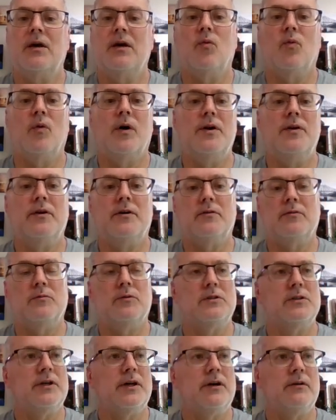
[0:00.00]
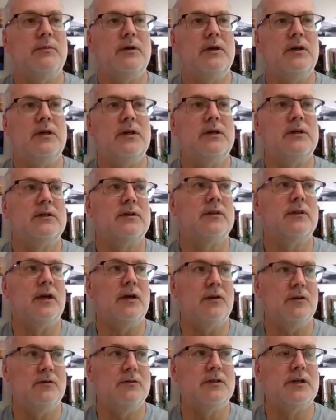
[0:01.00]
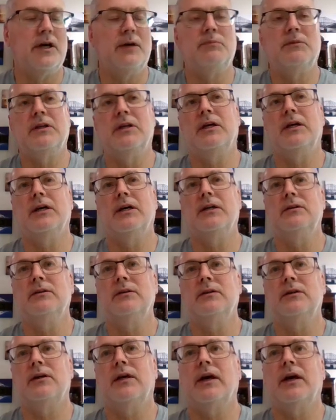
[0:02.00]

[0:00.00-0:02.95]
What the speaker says: OneNote will tell me that you typed it in,